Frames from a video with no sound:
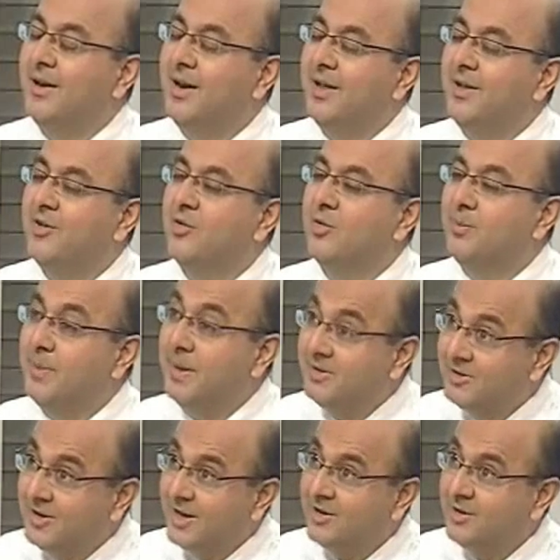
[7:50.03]

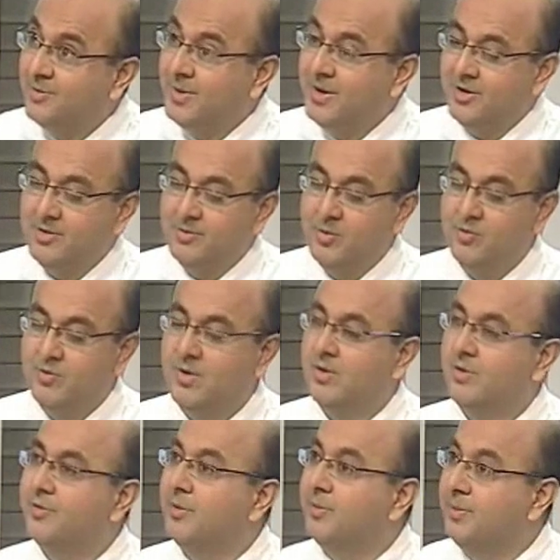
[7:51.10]
mastectomy, removal
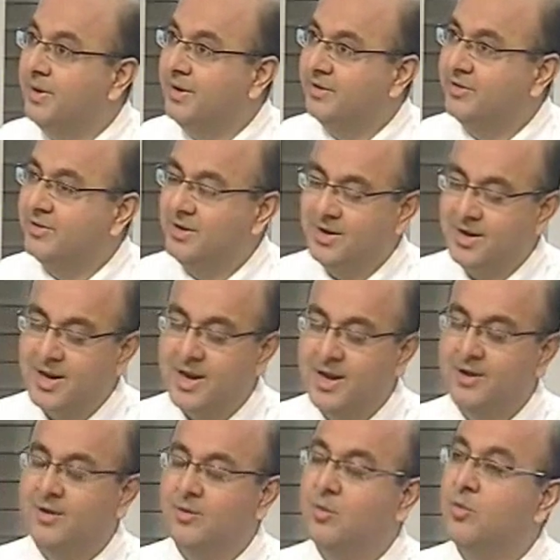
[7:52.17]
of the breast,
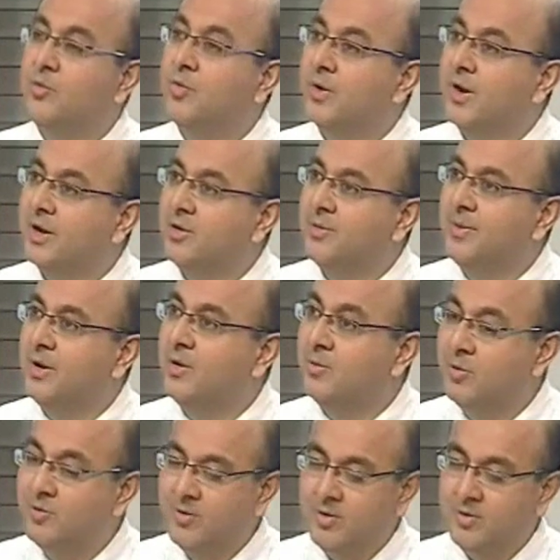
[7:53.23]
and oophorectomy,
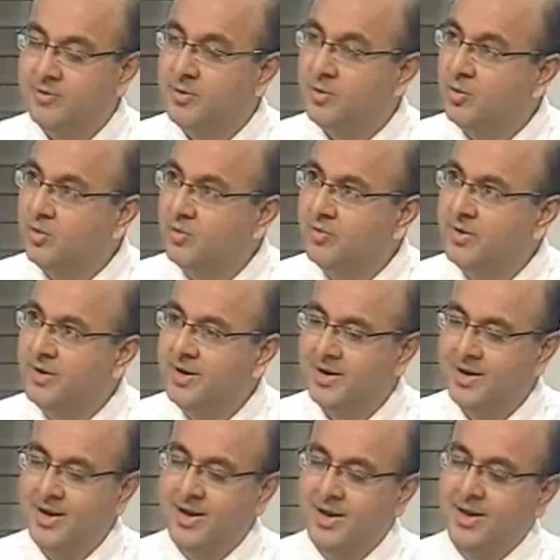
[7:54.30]
removal of the ovary,
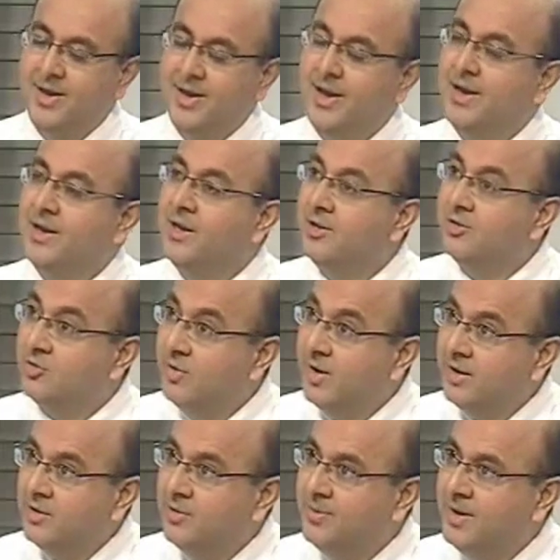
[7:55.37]
and
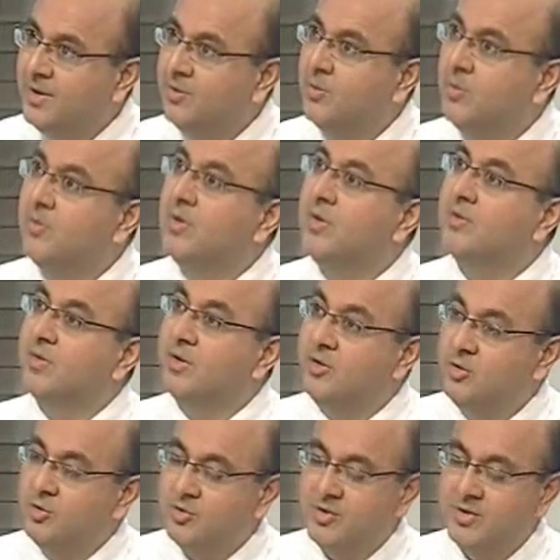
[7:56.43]
hysterectomy, removal of the
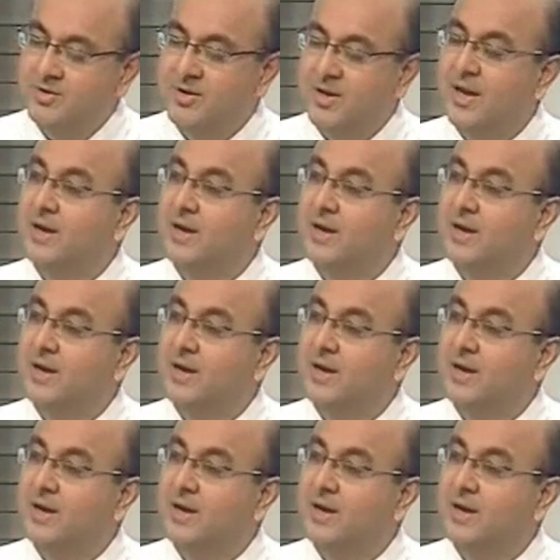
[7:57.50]
uterus.